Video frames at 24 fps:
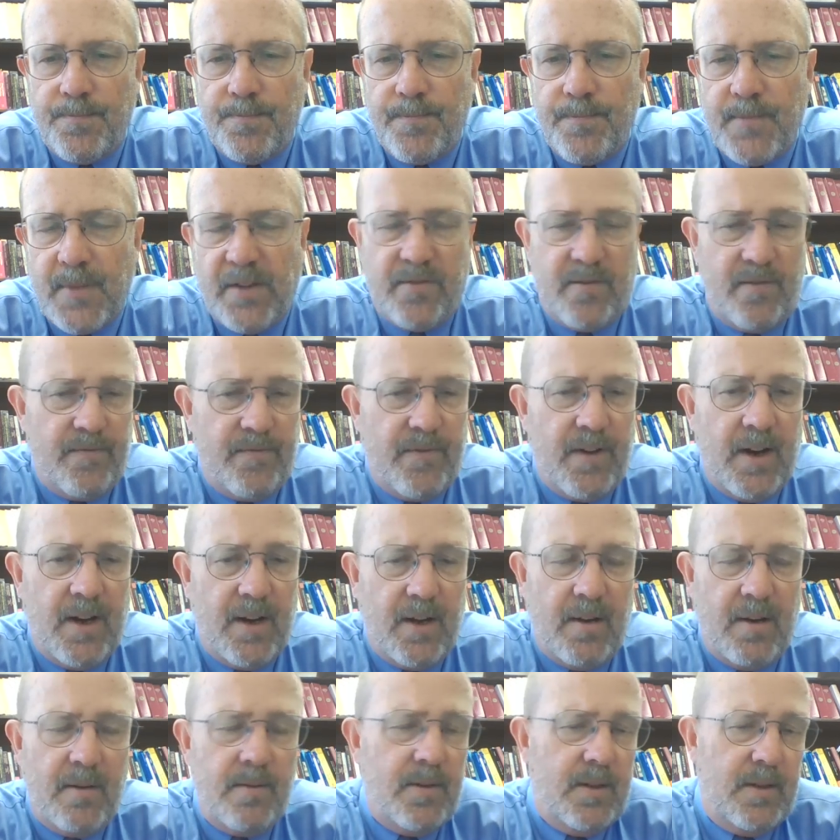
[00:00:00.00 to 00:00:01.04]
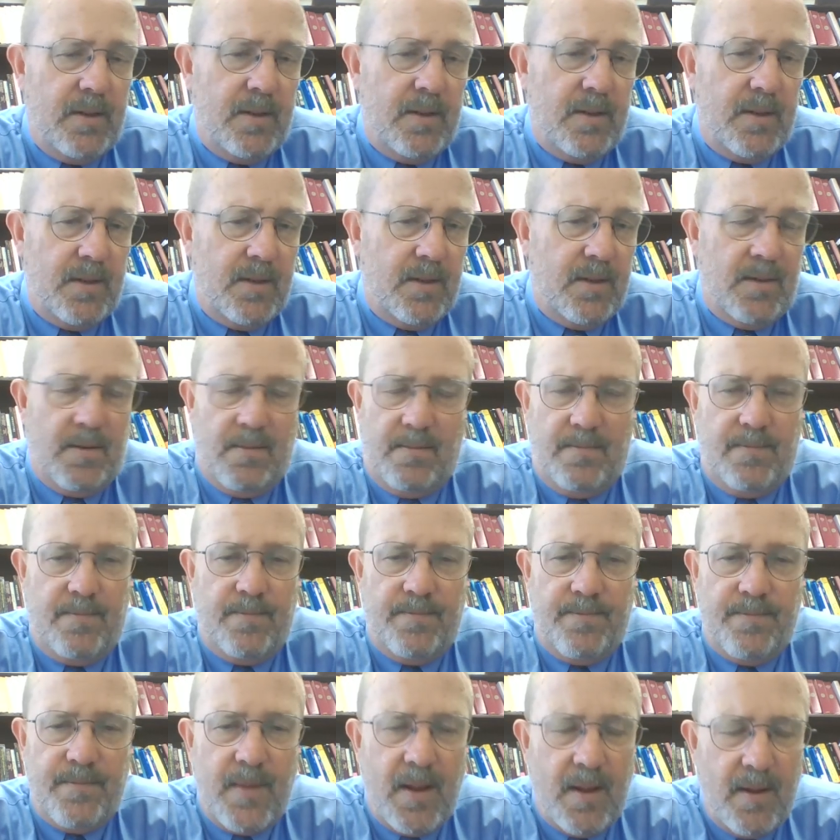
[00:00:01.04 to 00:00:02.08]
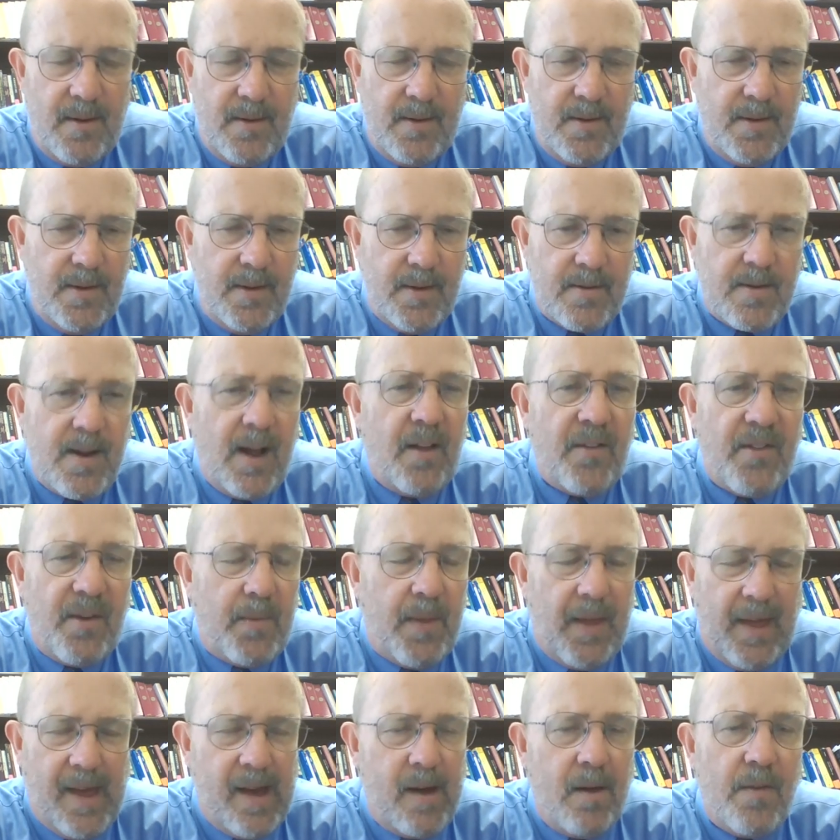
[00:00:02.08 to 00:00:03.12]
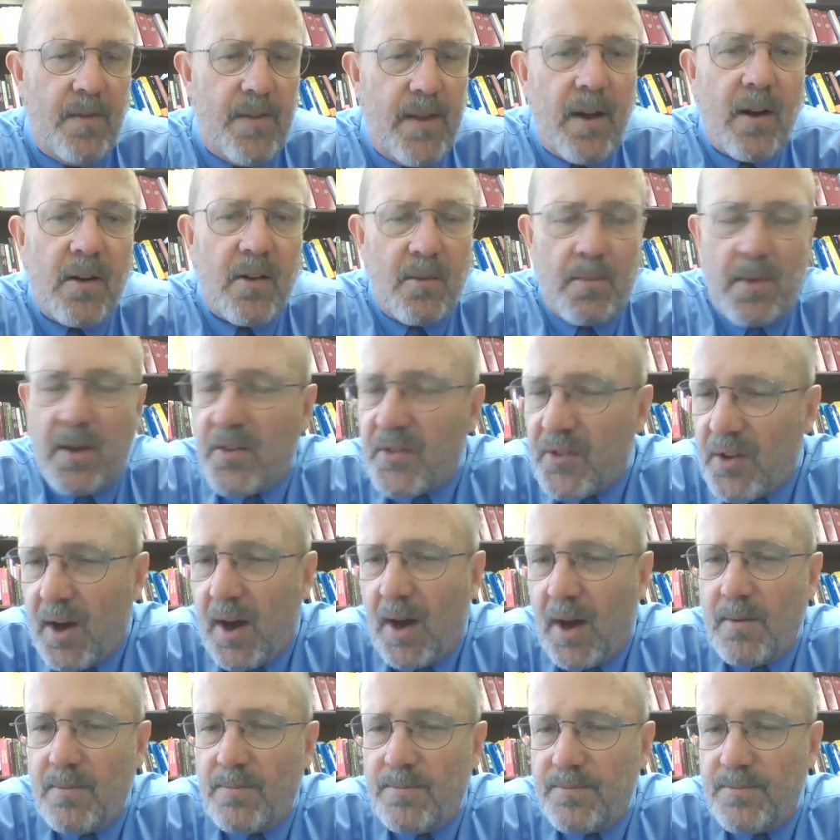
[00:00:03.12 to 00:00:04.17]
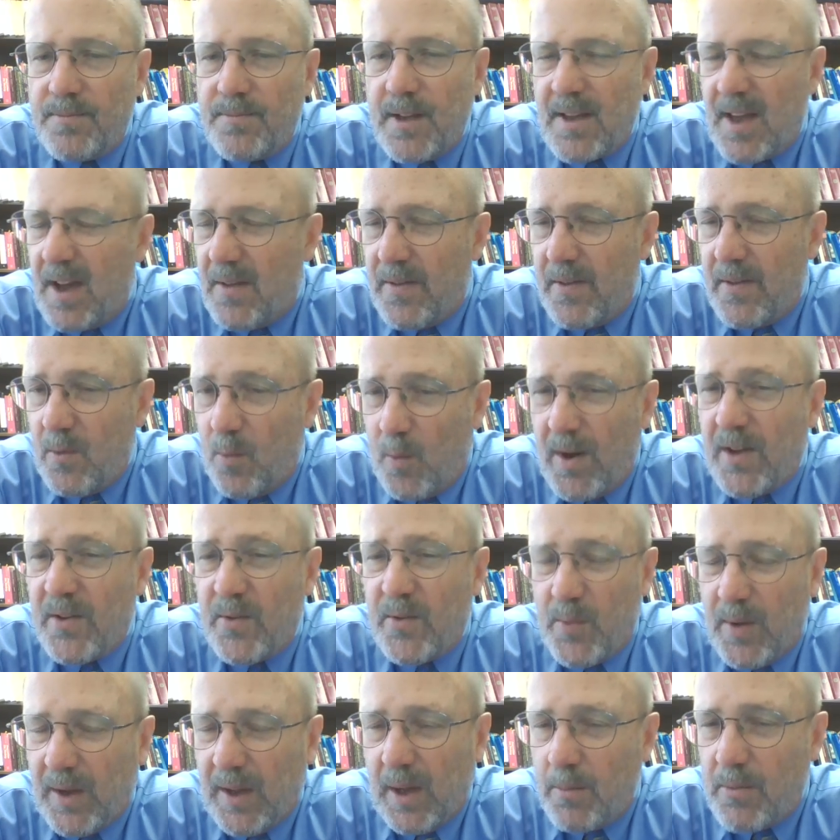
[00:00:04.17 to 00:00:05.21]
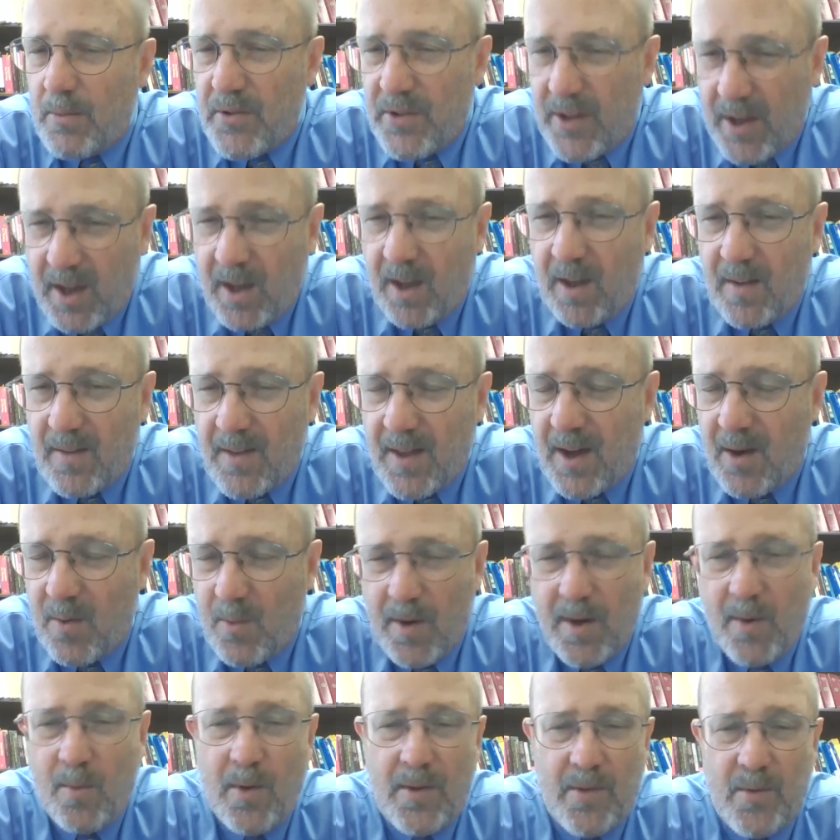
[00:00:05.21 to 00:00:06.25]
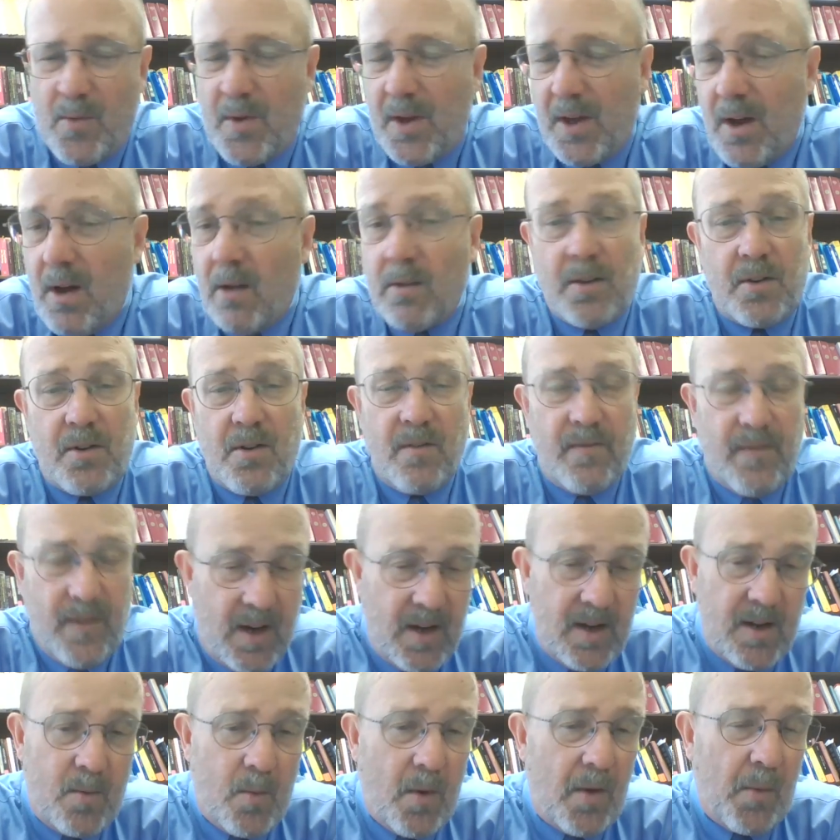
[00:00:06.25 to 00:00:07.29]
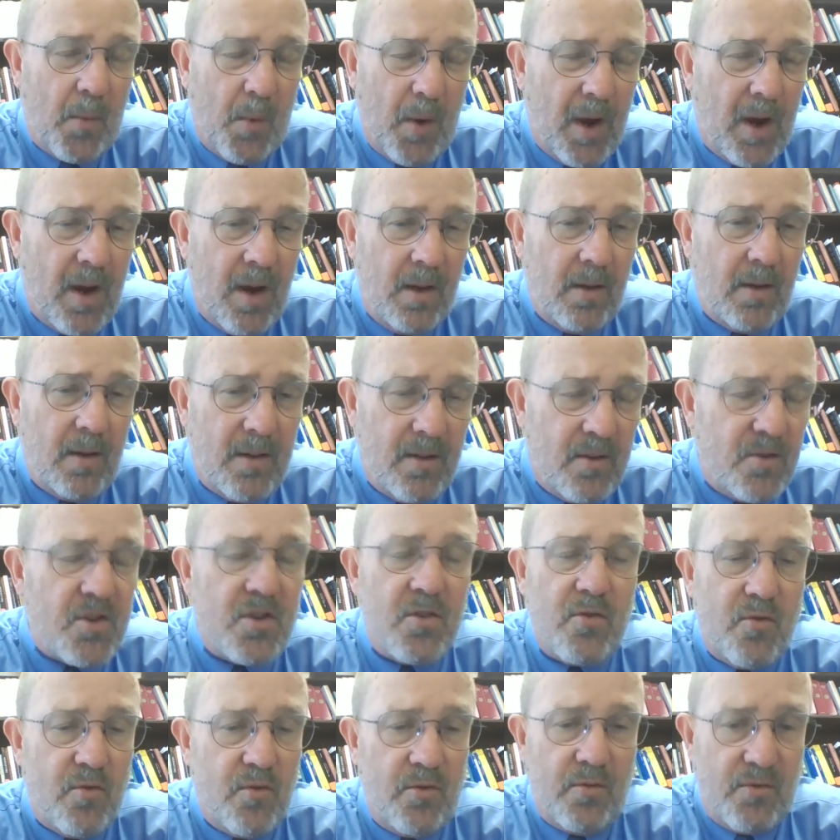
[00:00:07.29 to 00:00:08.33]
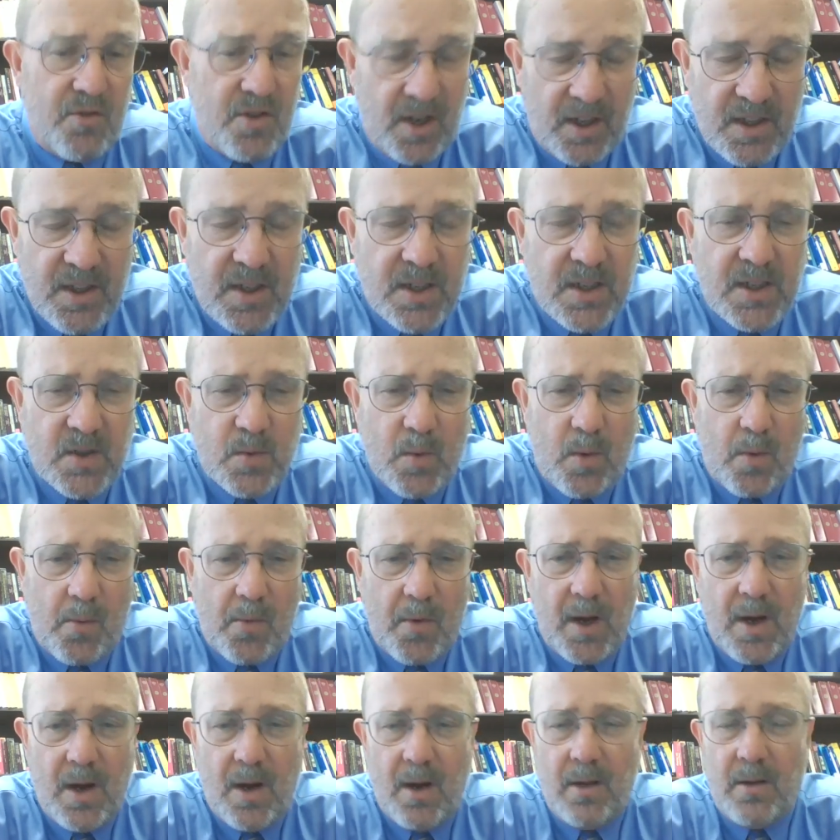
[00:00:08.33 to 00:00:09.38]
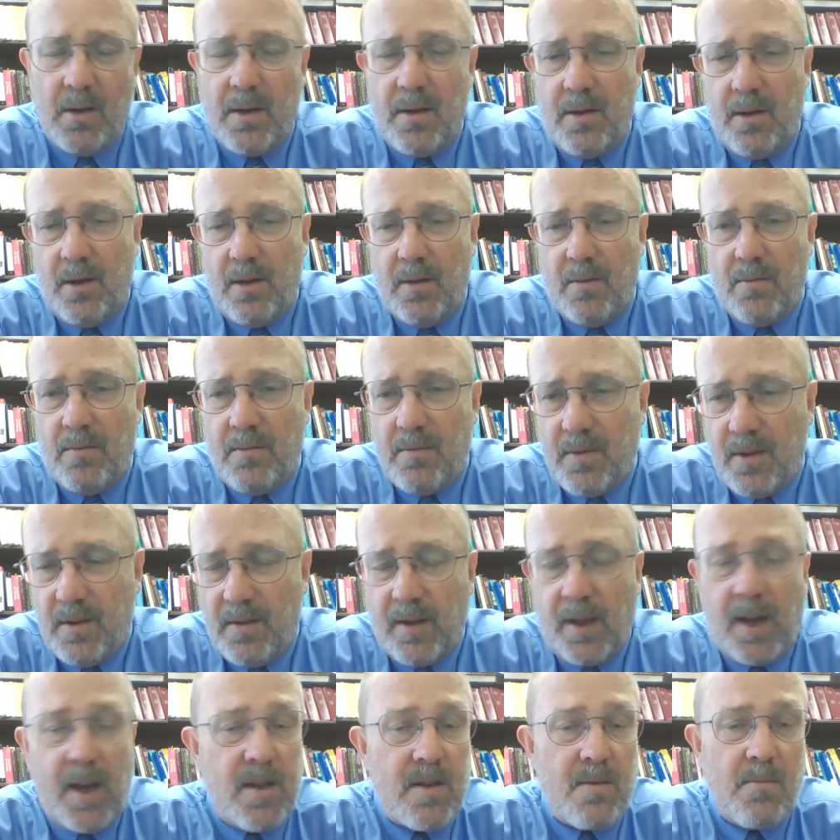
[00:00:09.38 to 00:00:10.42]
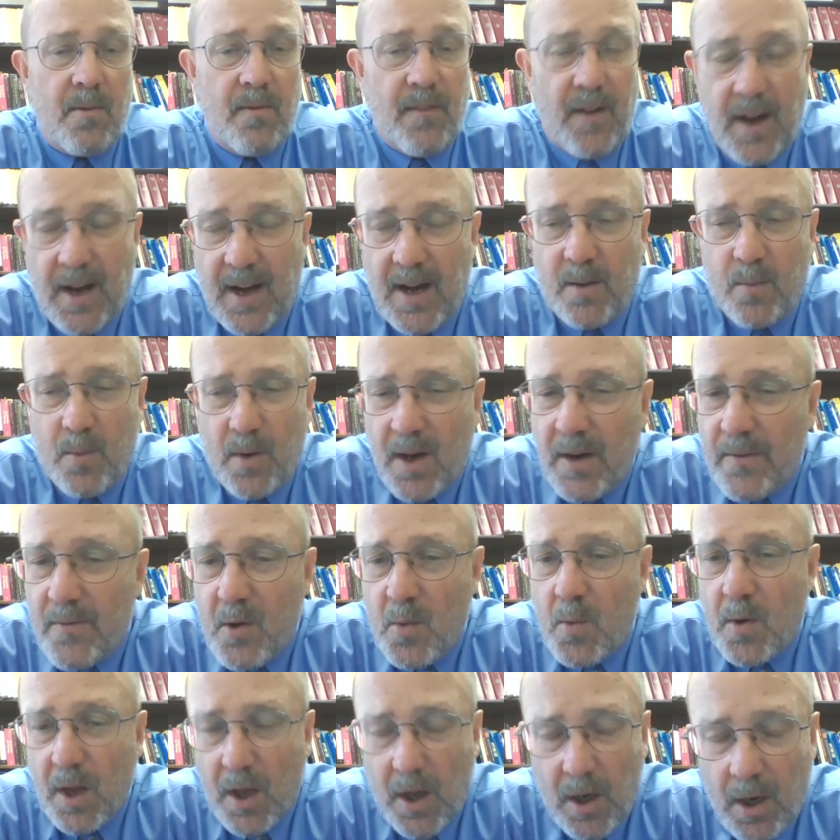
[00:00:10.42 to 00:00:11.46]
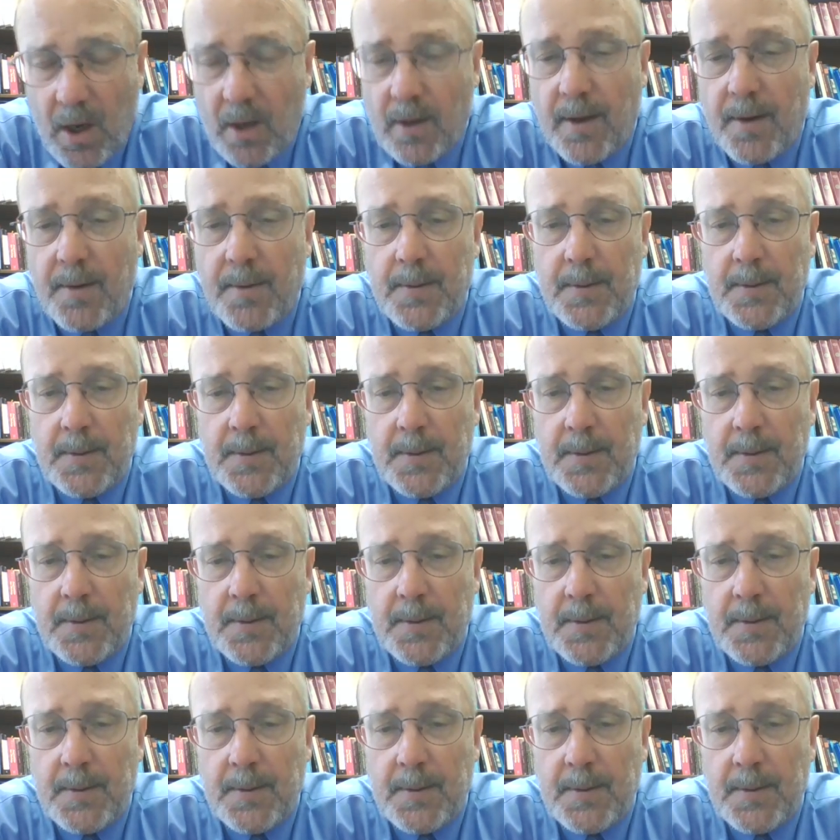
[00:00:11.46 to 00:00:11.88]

Because nirvana is not something out there to be sought. And yet in the West, we keep seeking it that way, whether we call it nirvana, whether we call it true justice, whether we call it, the kingdom of God, whatever you want to call it.